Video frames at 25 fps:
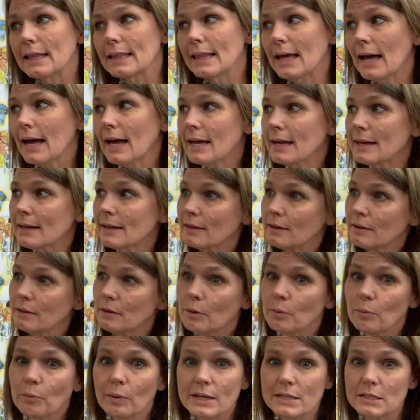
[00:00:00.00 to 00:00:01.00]
that, you
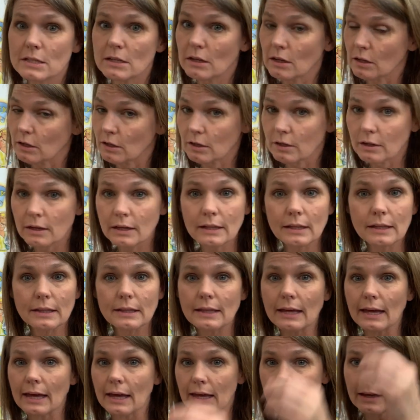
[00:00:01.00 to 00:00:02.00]
know, wasn't a
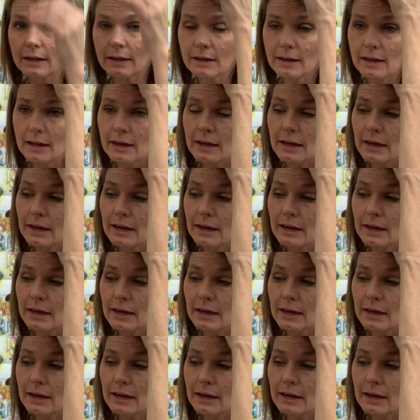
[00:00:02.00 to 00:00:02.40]
good thing.